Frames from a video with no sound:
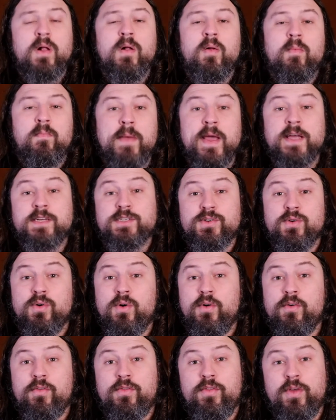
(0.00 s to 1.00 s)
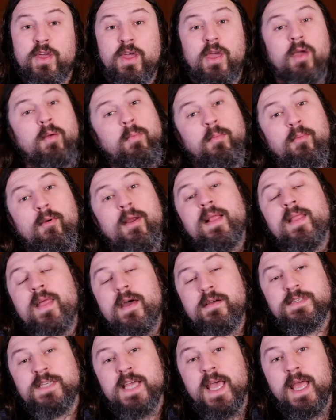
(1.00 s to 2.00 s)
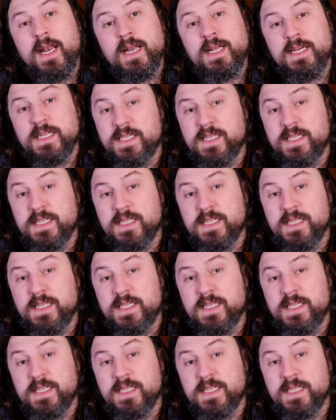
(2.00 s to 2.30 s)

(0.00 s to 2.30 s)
make sure that you bring those in and